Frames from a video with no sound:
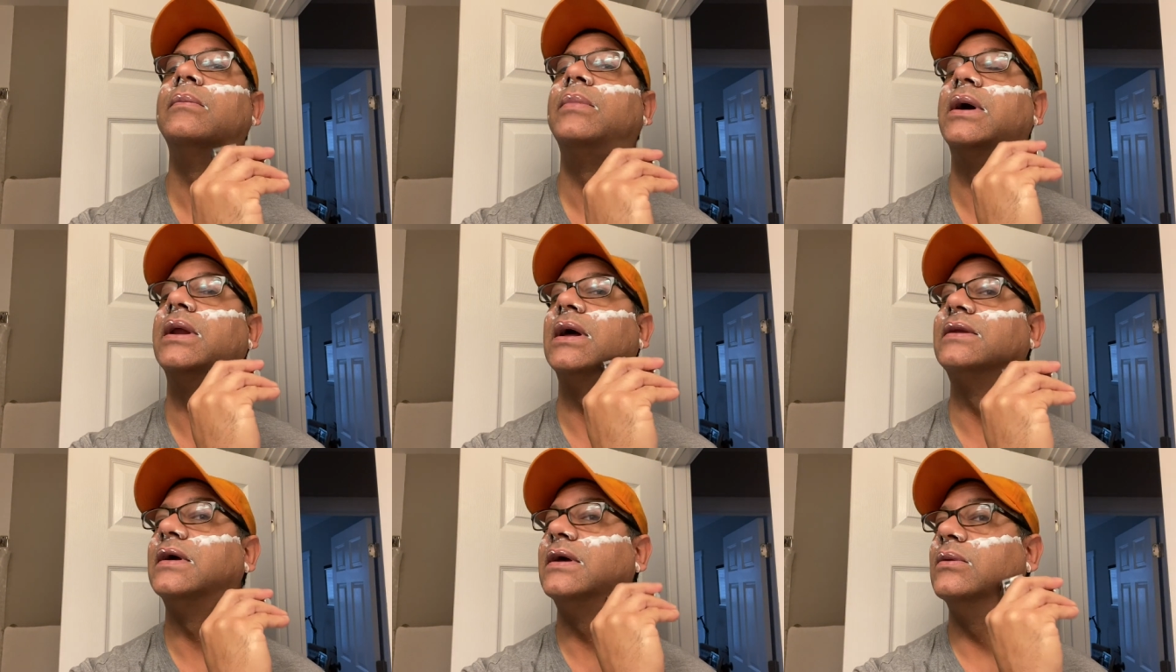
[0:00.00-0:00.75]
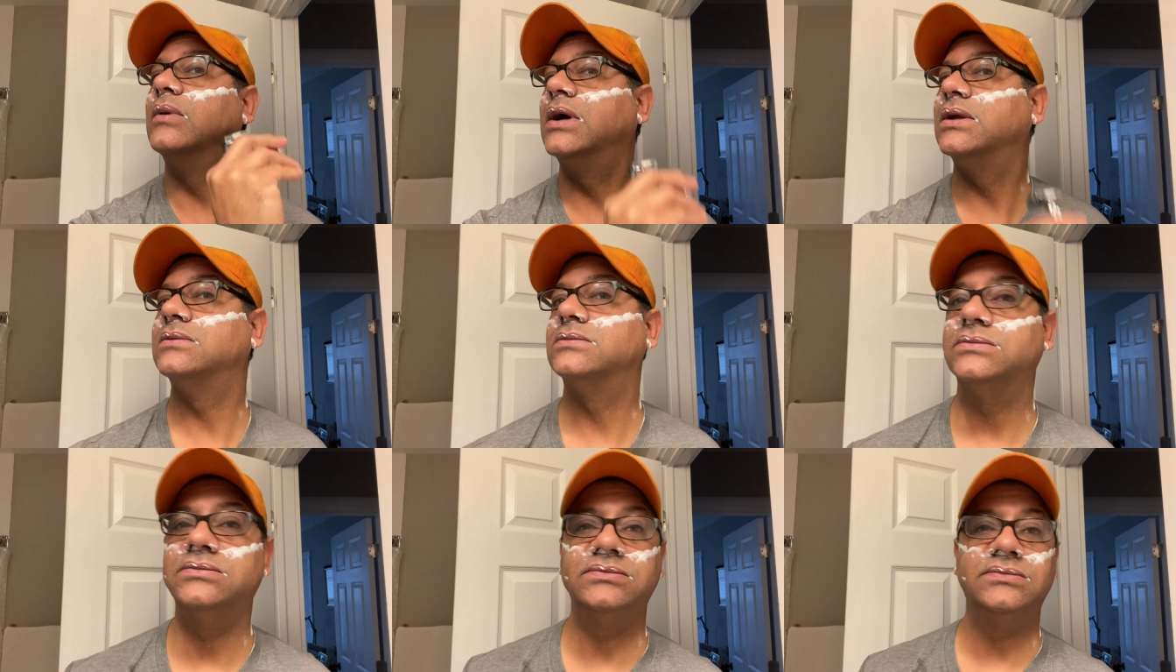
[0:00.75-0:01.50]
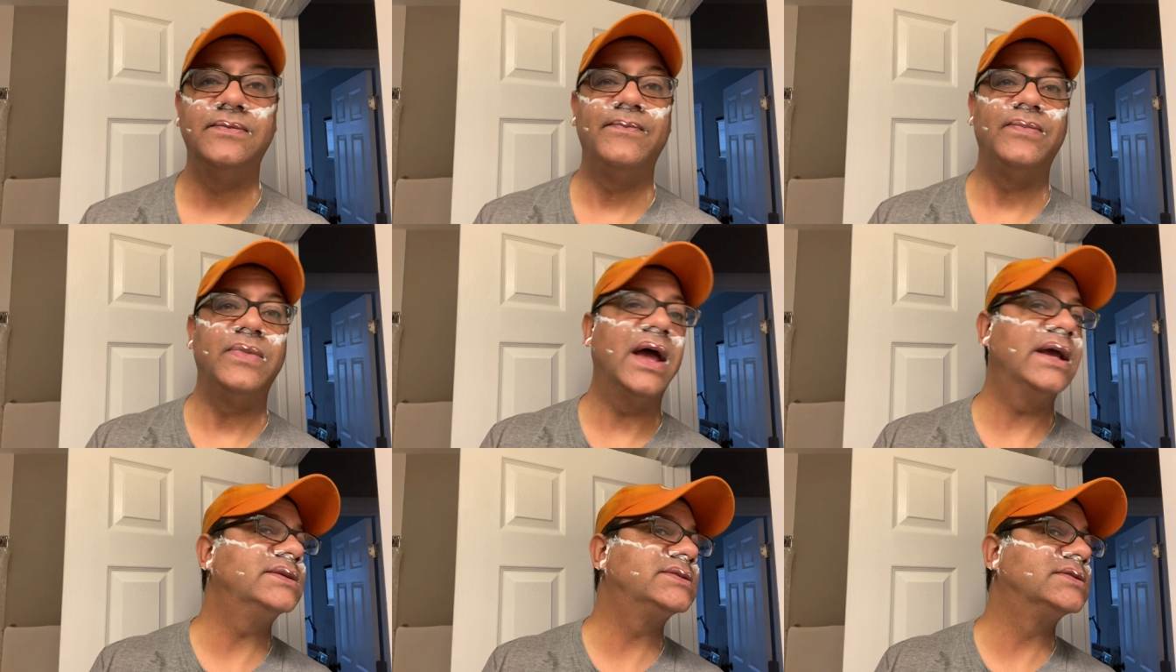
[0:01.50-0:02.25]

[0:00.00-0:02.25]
But I tell you what, nice,